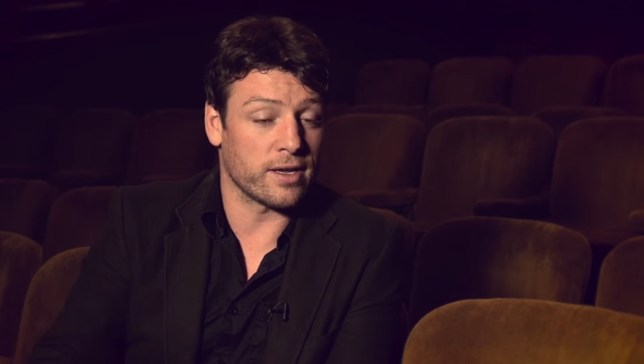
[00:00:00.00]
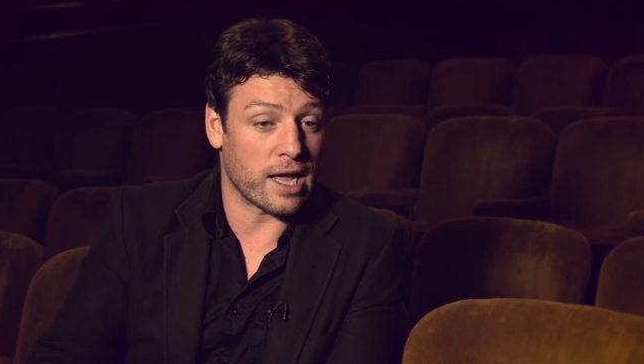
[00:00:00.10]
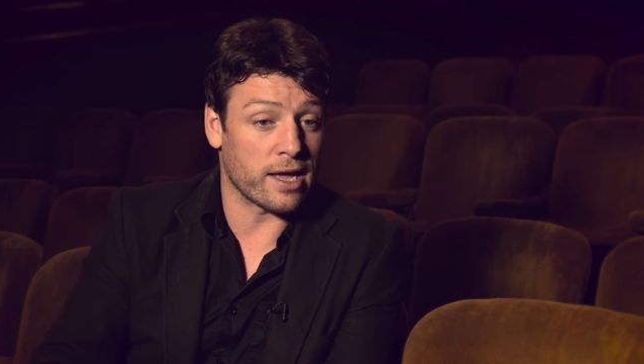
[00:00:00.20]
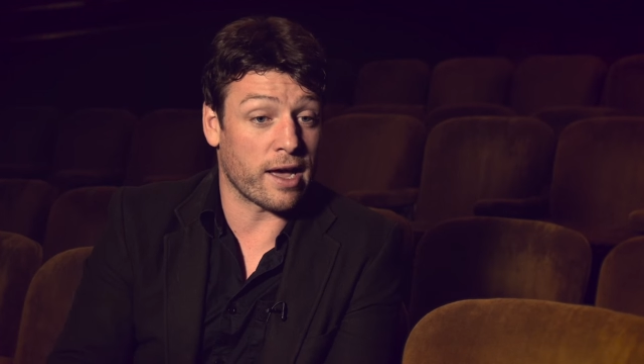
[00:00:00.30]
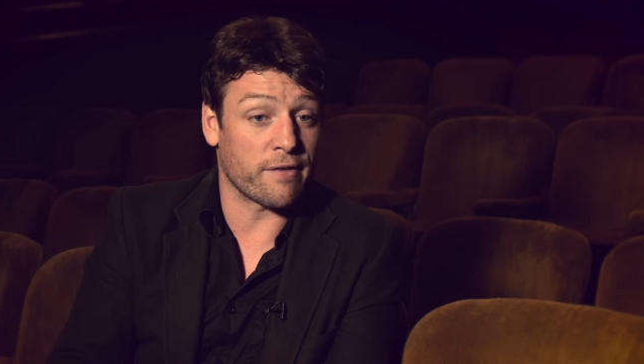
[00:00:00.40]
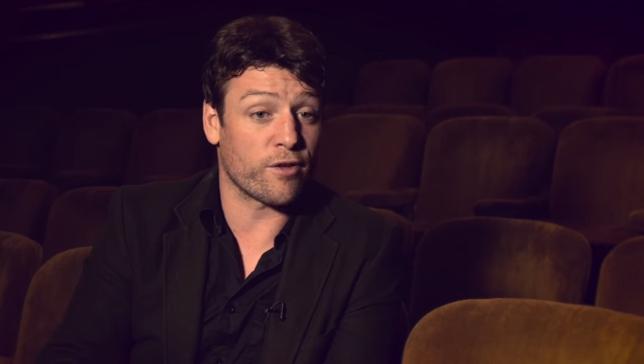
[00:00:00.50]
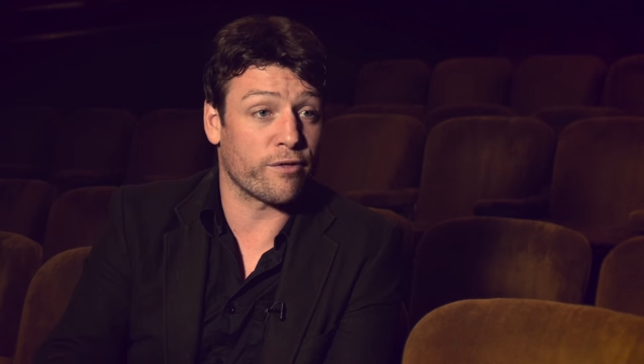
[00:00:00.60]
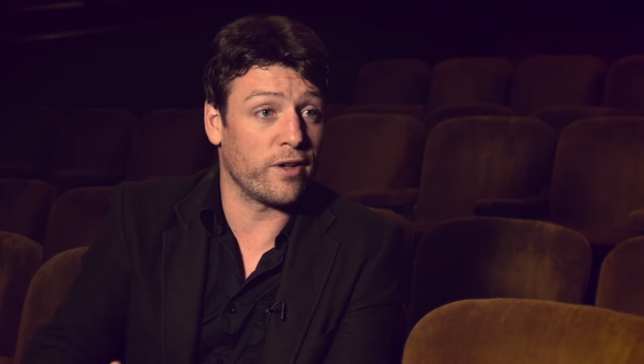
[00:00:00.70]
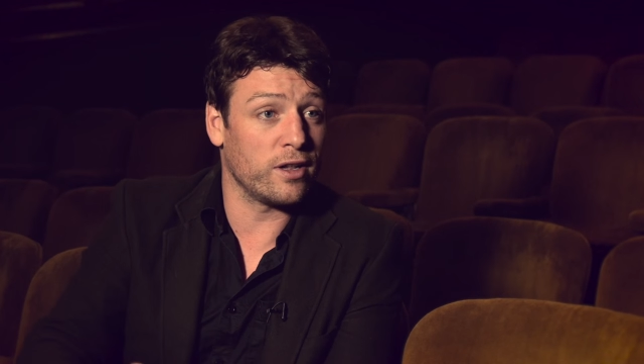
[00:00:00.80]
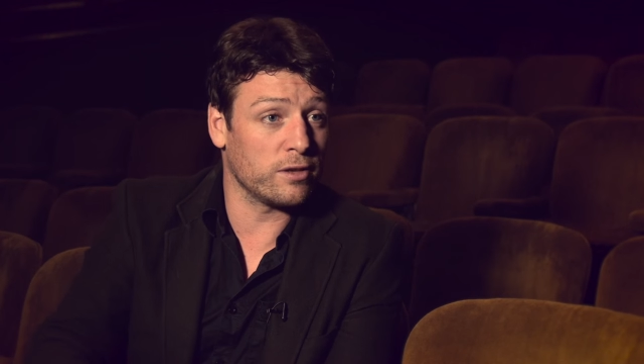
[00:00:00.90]
I
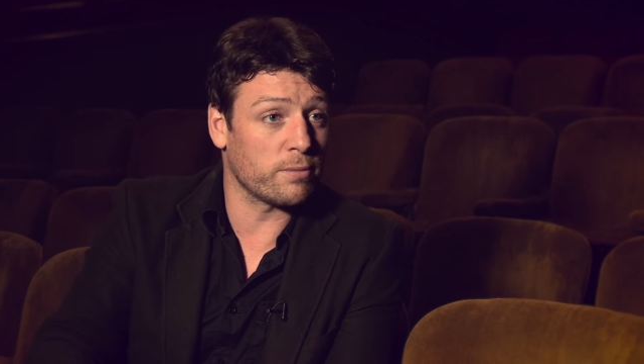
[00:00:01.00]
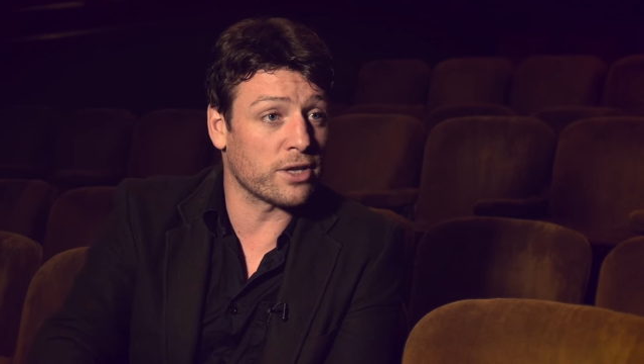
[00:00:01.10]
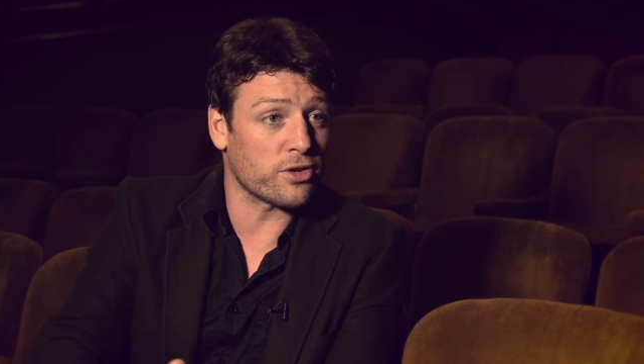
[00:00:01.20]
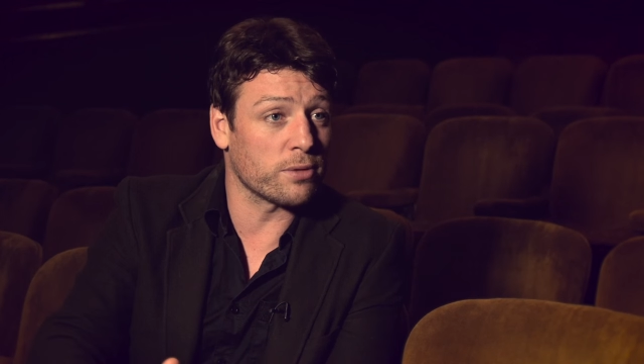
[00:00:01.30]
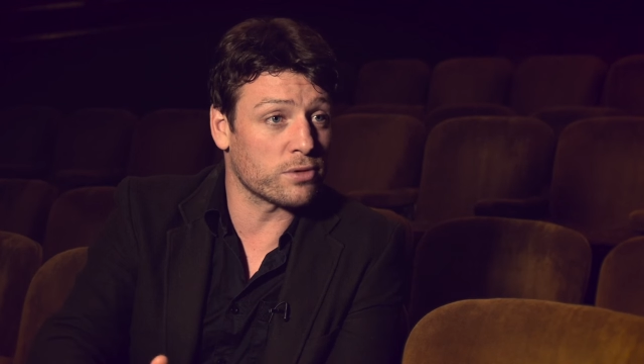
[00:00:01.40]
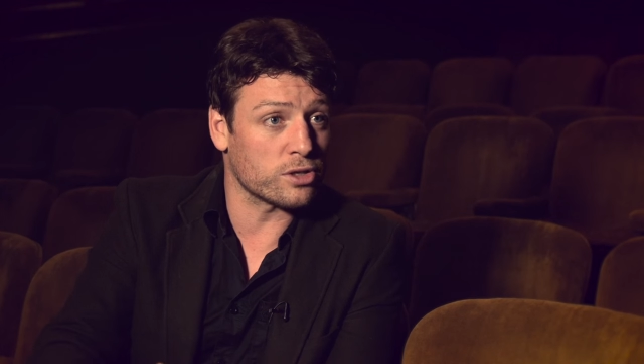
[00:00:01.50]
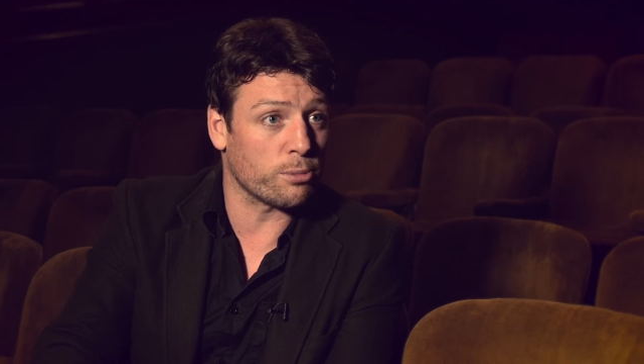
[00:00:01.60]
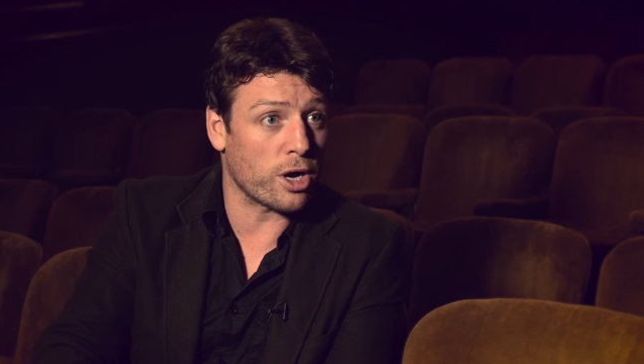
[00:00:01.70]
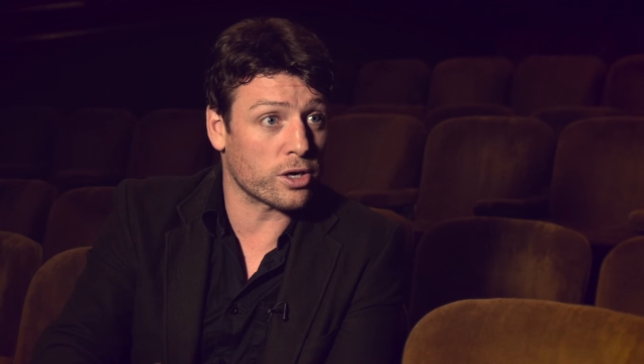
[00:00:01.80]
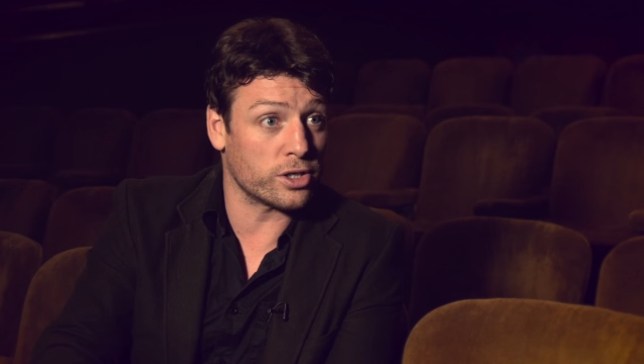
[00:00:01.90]
fulfilled my dreams as a
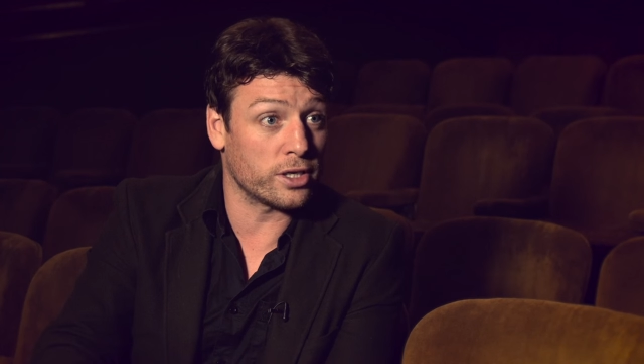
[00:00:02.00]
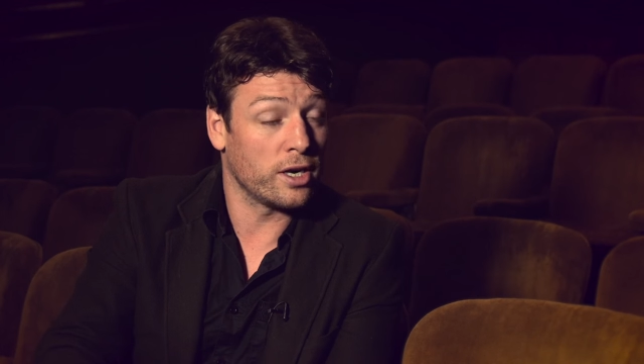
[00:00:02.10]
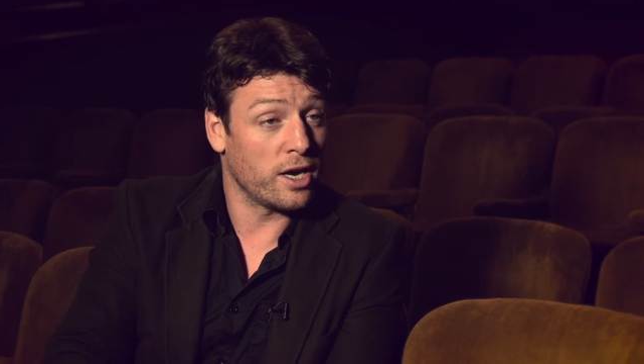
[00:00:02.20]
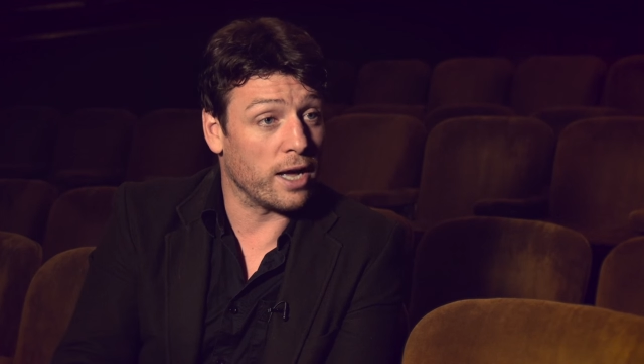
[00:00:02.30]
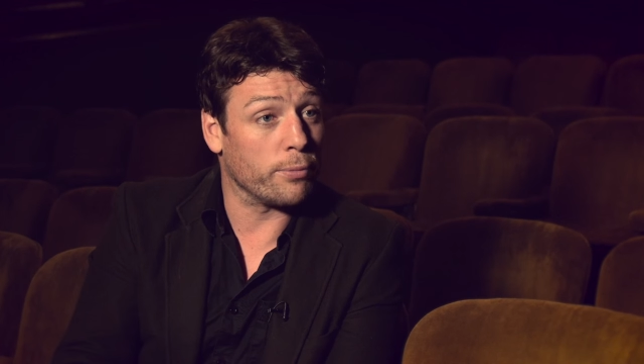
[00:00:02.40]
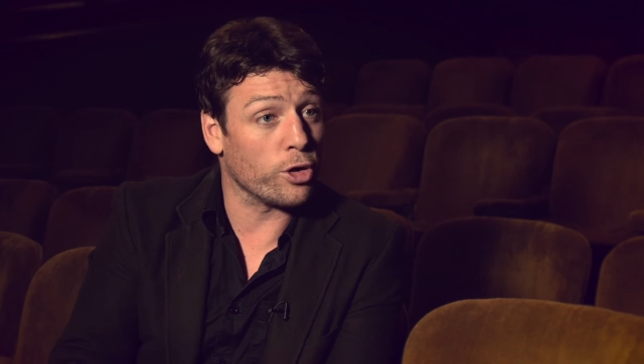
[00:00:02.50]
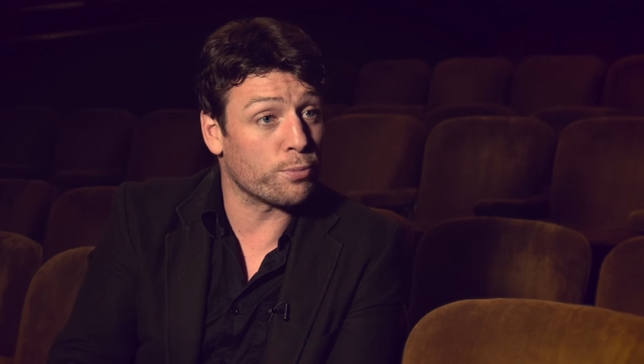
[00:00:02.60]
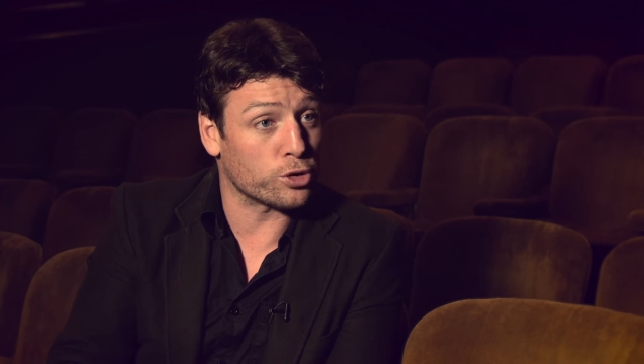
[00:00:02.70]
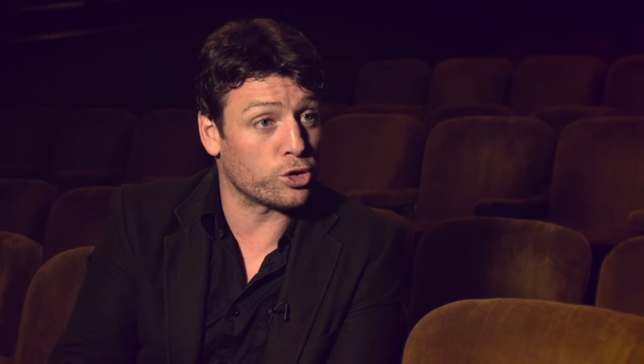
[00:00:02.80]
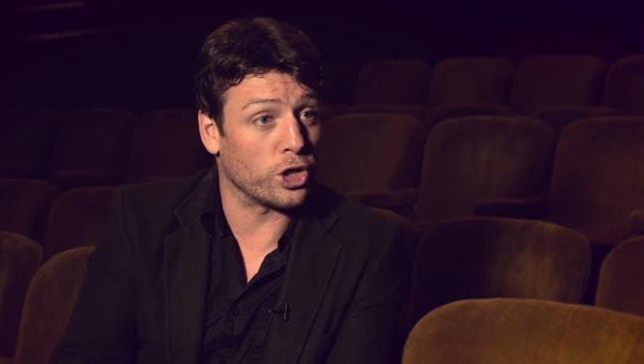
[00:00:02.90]
boxer, I'm now
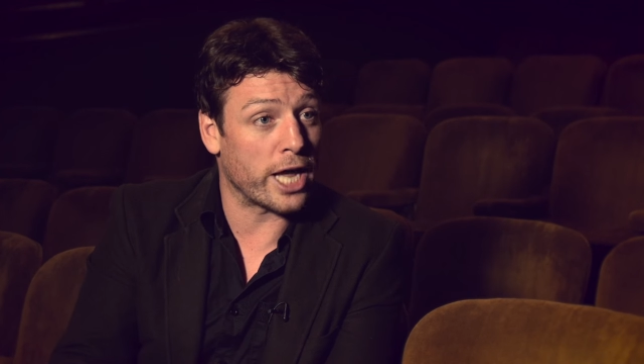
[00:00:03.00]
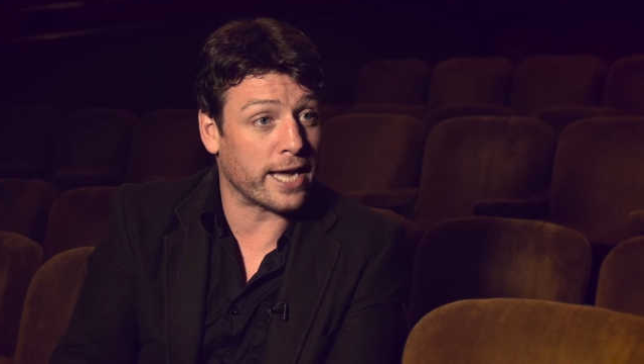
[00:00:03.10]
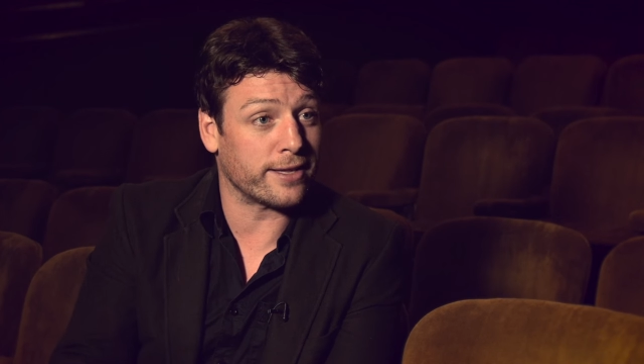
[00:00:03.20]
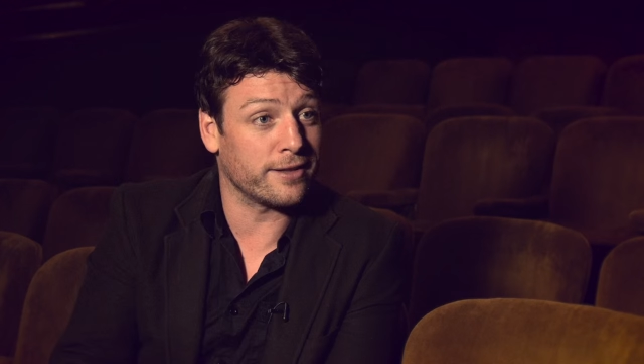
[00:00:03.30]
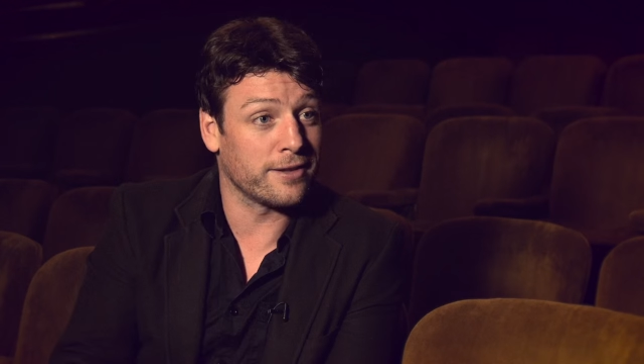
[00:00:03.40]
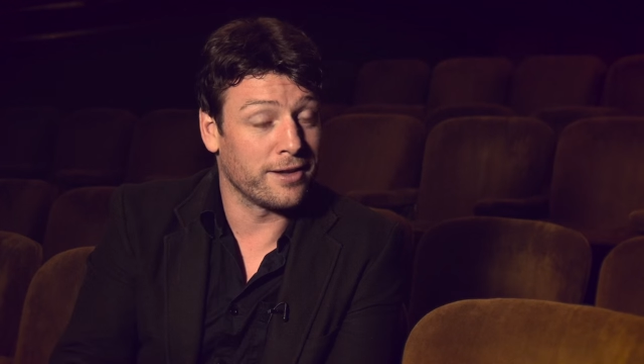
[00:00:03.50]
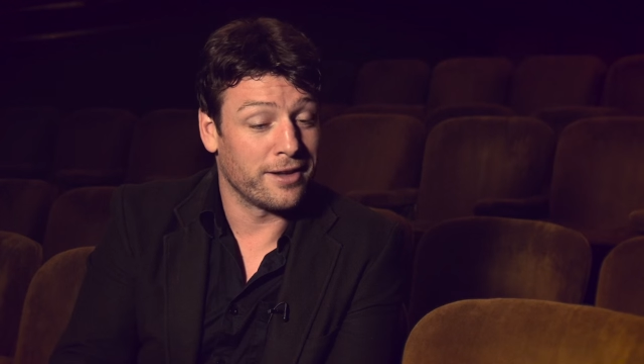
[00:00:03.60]
pursuing acting.